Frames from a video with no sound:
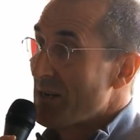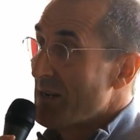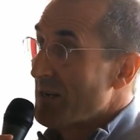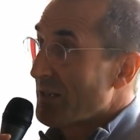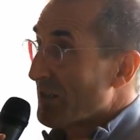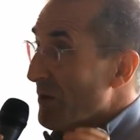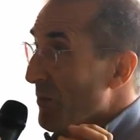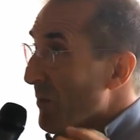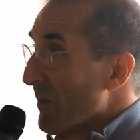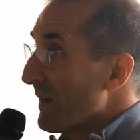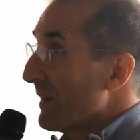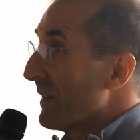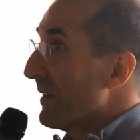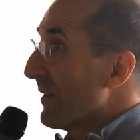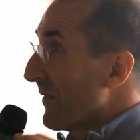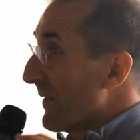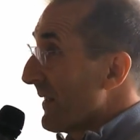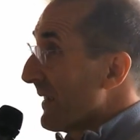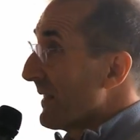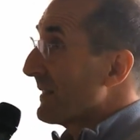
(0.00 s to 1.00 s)
So one of
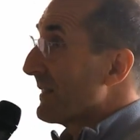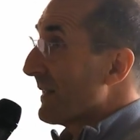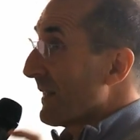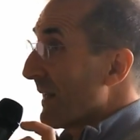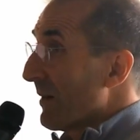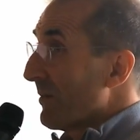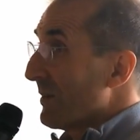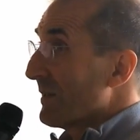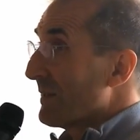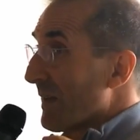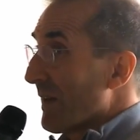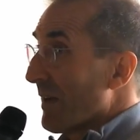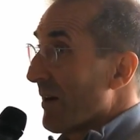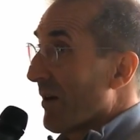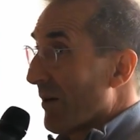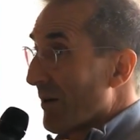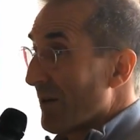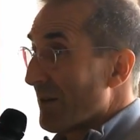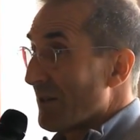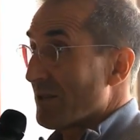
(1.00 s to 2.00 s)
the things that I would say
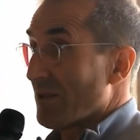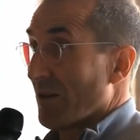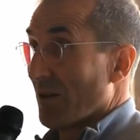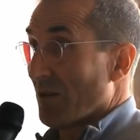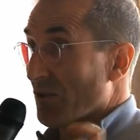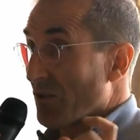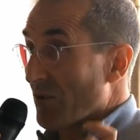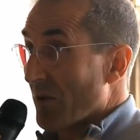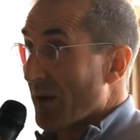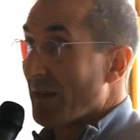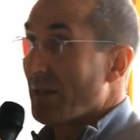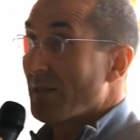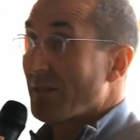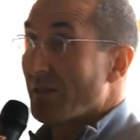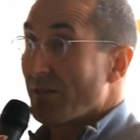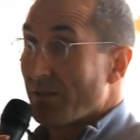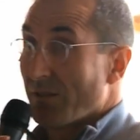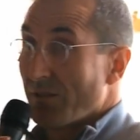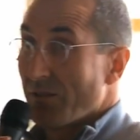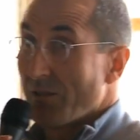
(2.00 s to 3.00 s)
artists are trained
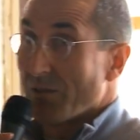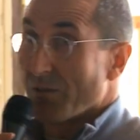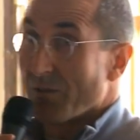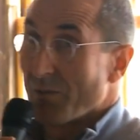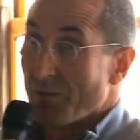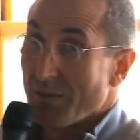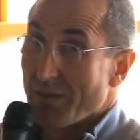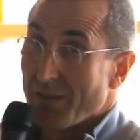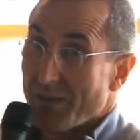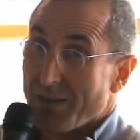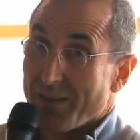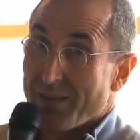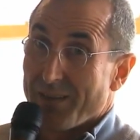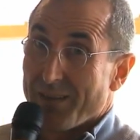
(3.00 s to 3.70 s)
to do